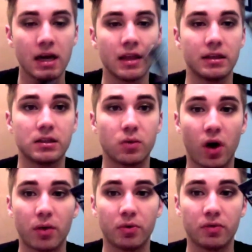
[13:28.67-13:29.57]
This is a
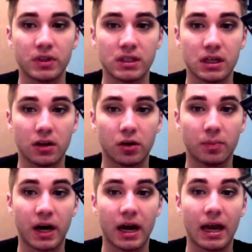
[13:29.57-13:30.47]
waterproof concealer
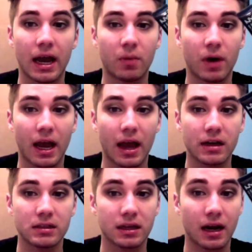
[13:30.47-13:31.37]
by
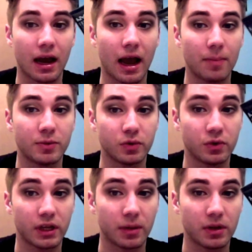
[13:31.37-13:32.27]
NYX that I
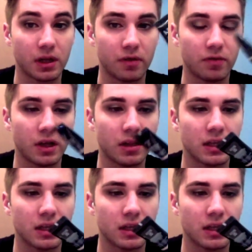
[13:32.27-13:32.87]
absolutely am in love with.